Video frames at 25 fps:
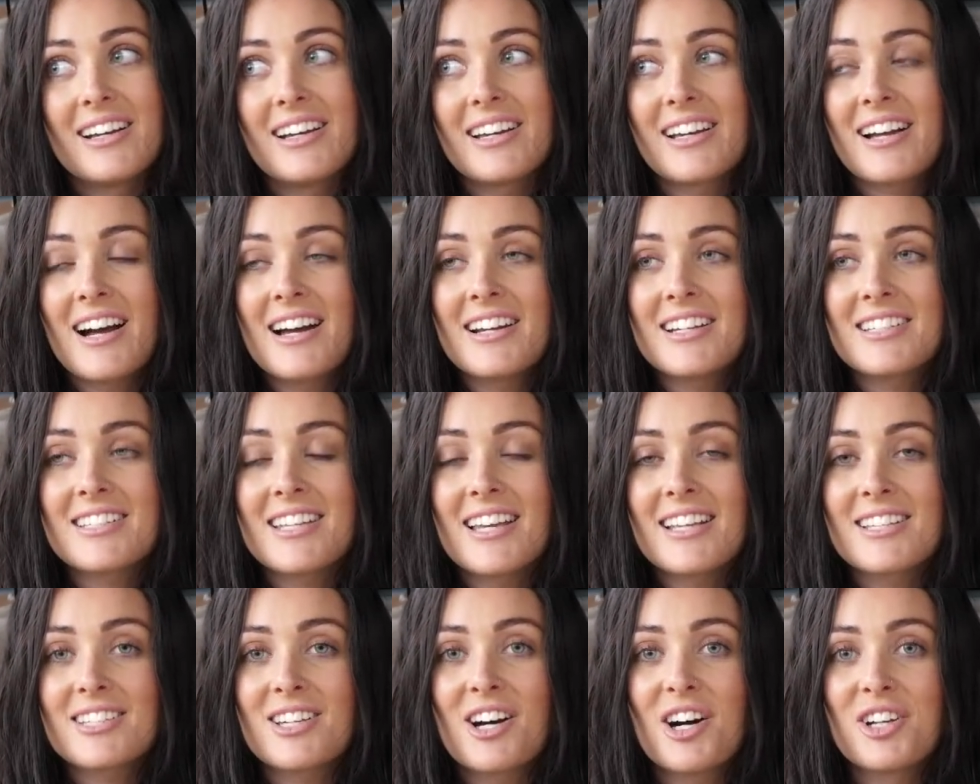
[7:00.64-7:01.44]
it kind of
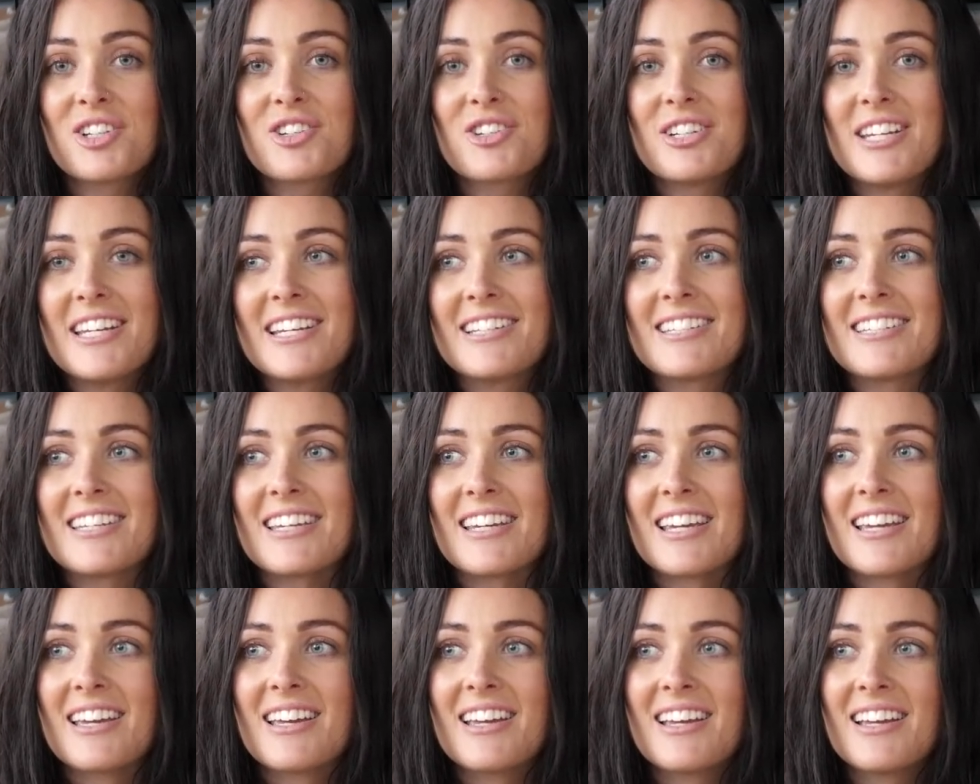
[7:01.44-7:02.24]
sounds
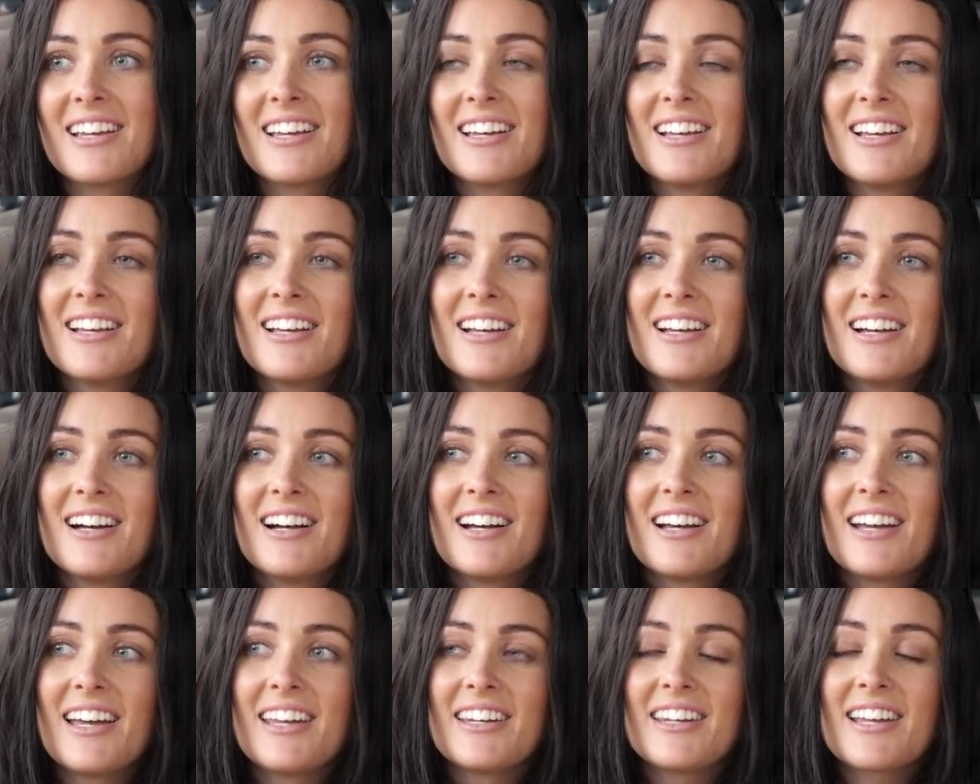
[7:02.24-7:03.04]
contradicting.
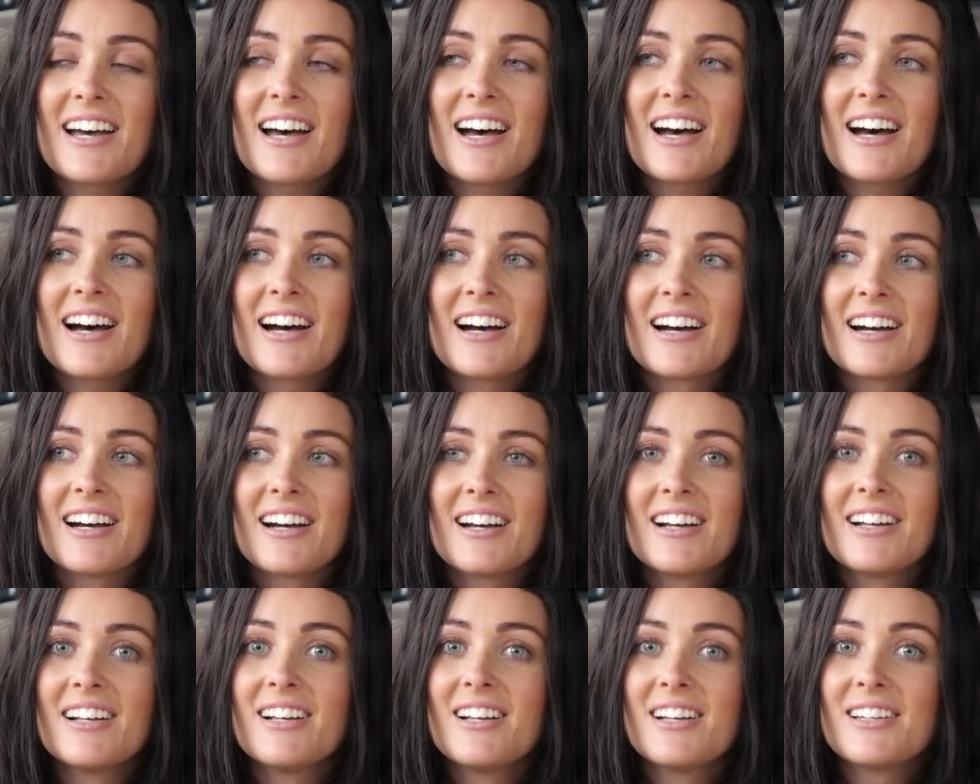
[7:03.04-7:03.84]
And
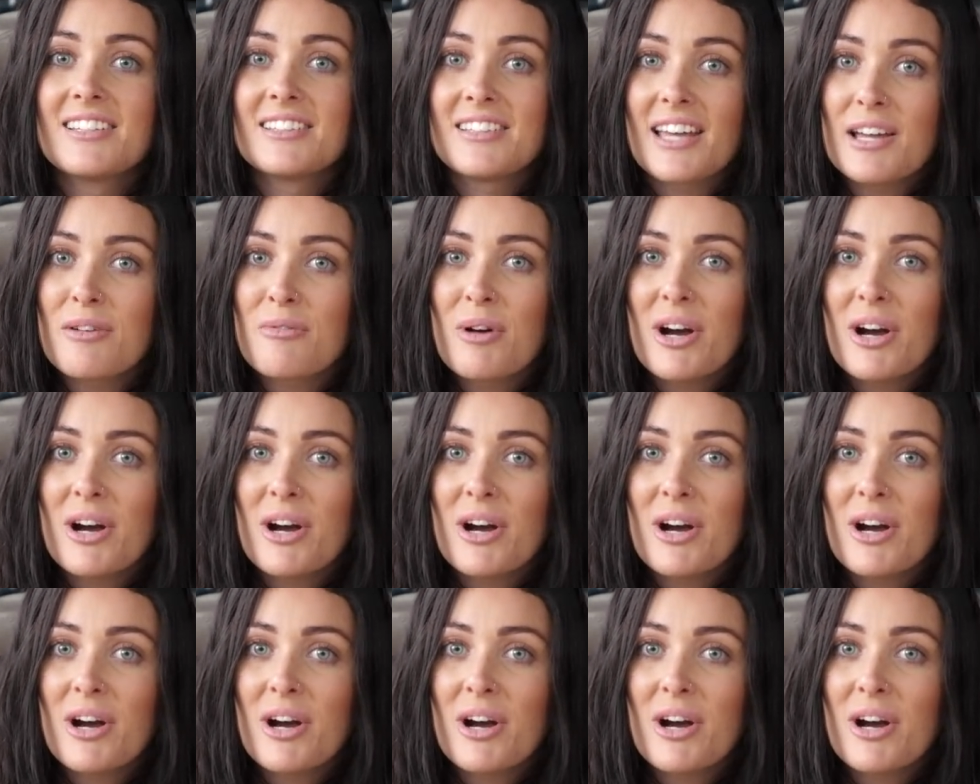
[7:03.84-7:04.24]
they